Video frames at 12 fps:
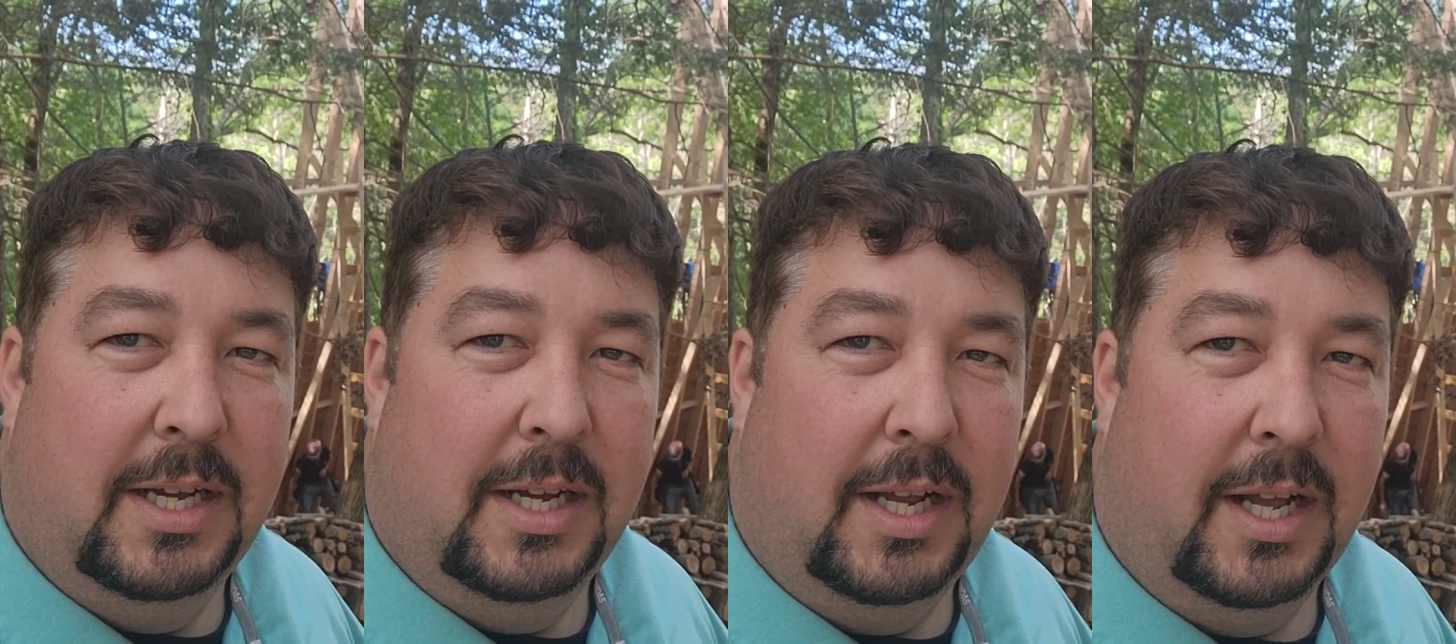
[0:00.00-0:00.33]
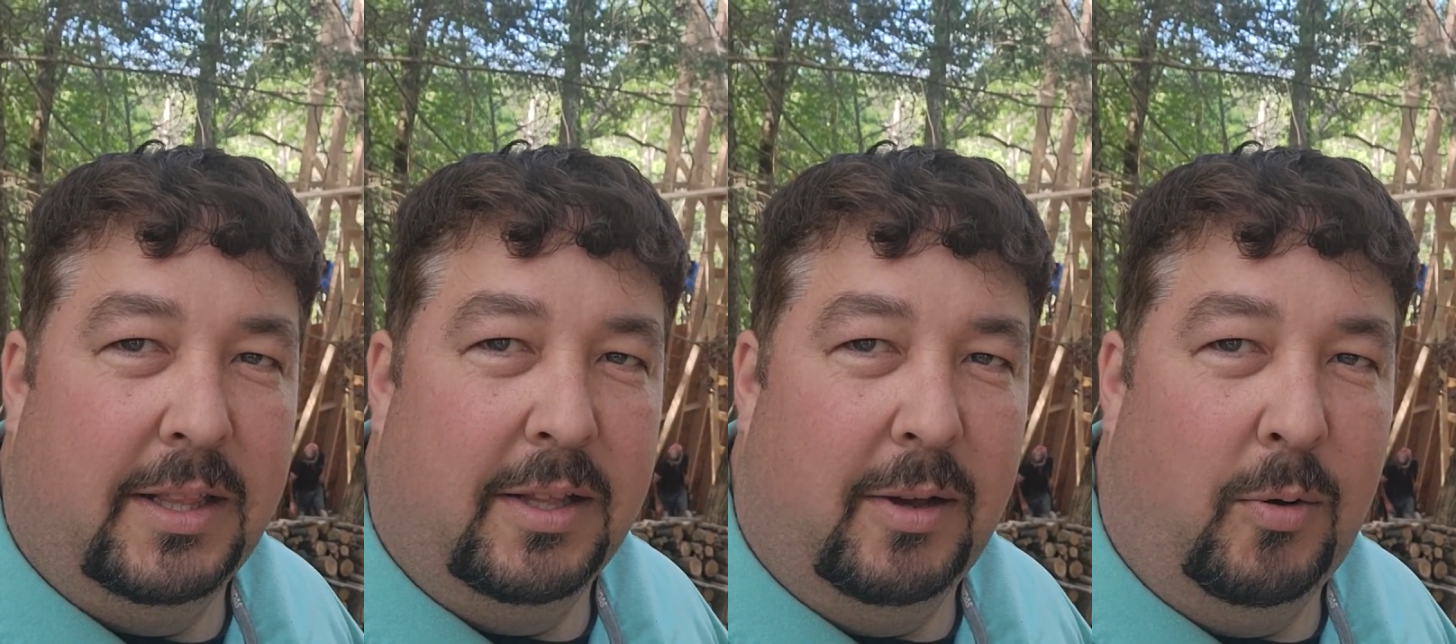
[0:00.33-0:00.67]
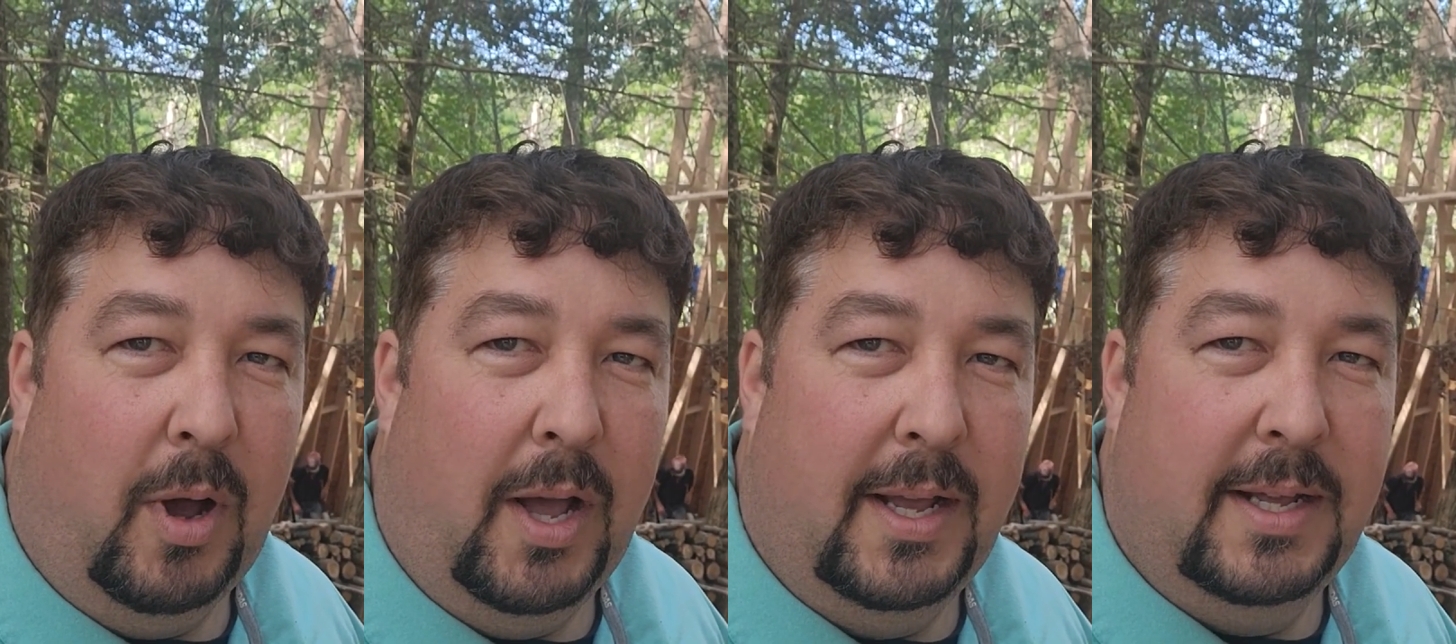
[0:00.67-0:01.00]
Got the
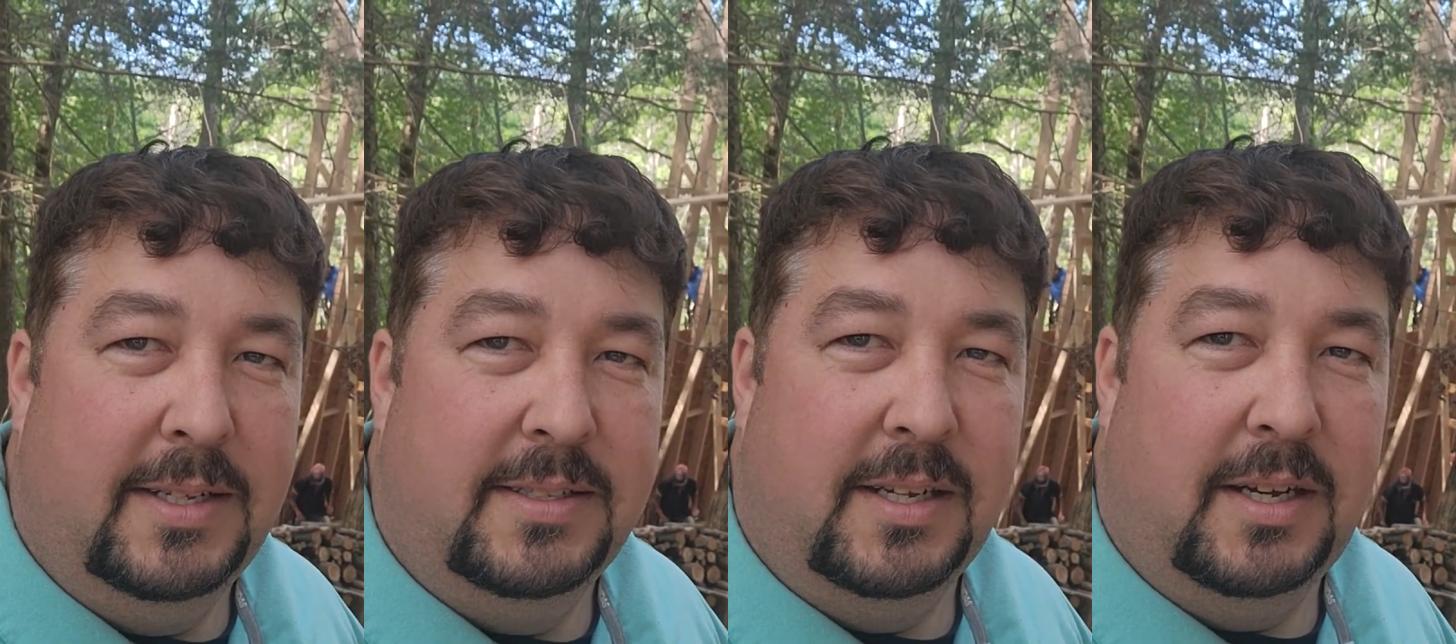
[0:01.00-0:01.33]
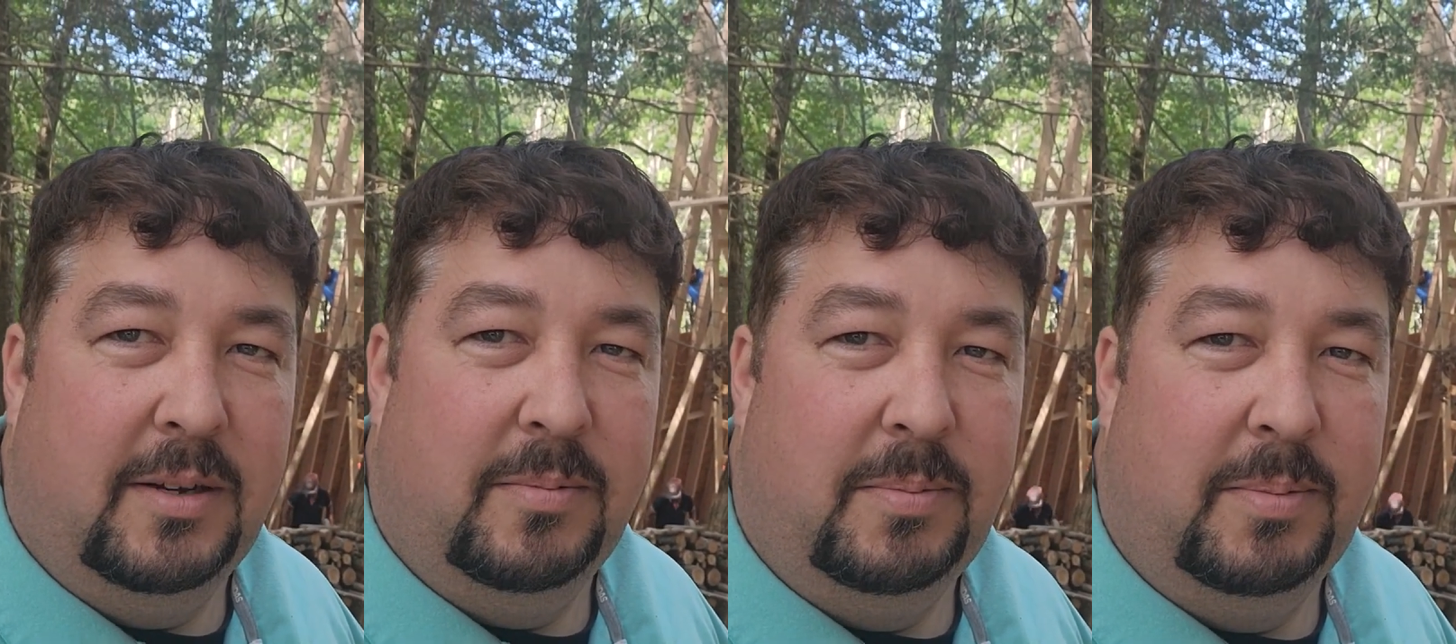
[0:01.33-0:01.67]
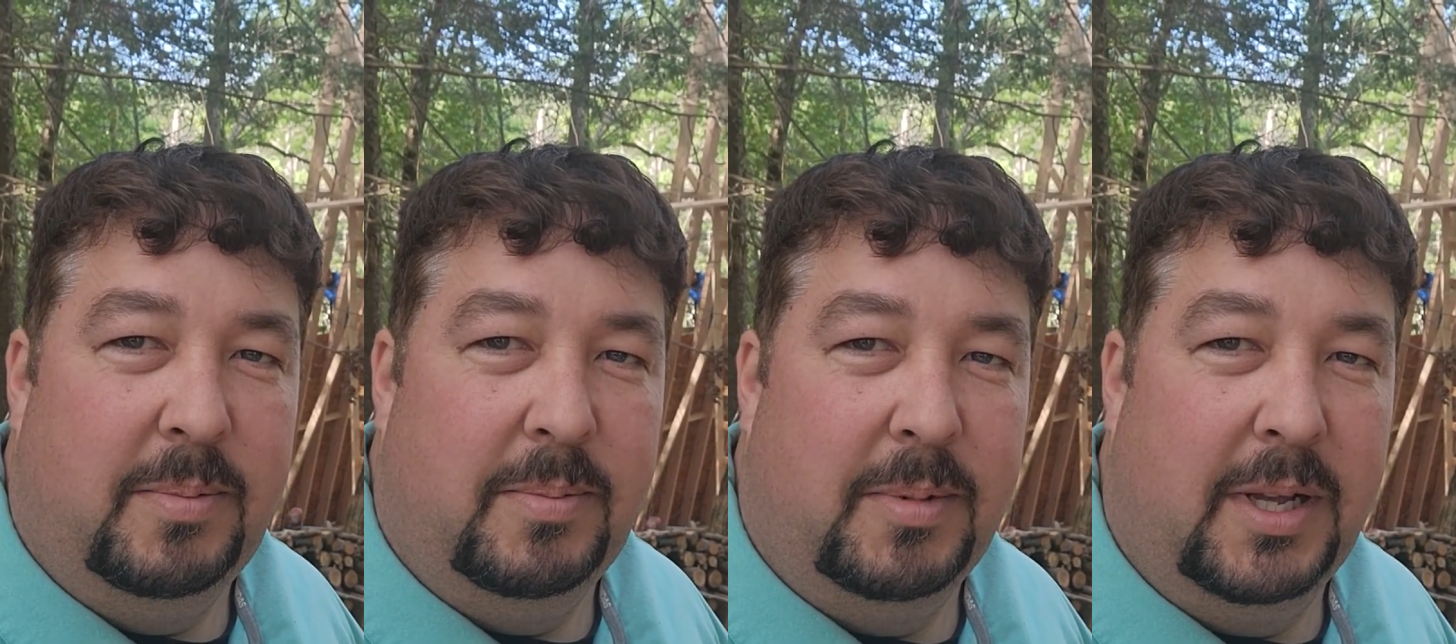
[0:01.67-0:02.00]
A's up,
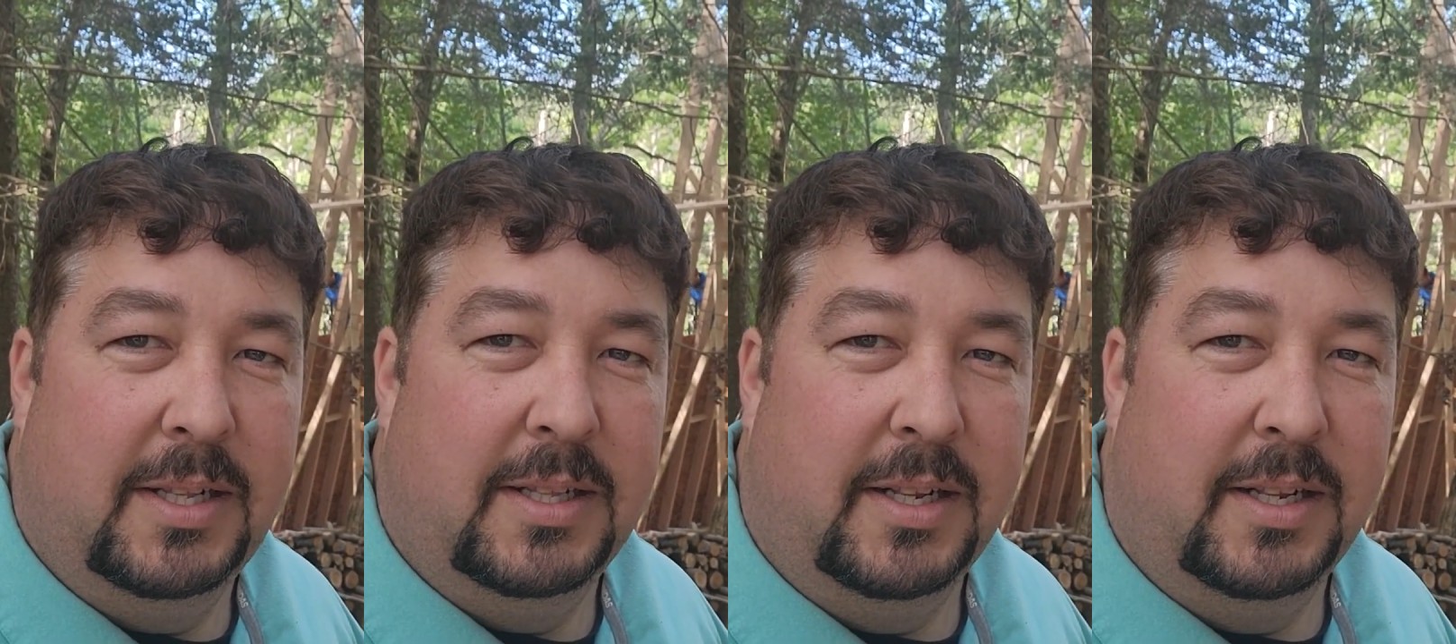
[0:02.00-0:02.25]
getting the